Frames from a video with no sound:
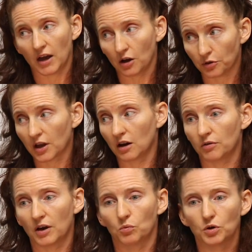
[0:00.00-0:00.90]

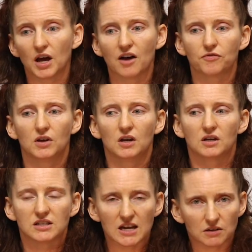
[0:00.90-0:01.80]
Healthcare that would have
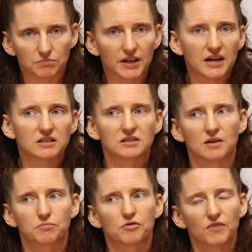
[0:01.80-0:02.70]
taken place
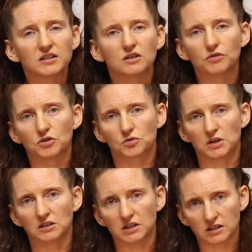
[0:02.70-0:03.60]
and prevented future
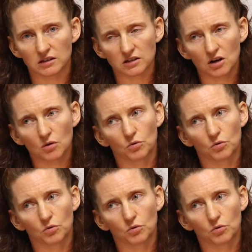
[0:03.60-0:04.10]
illnesses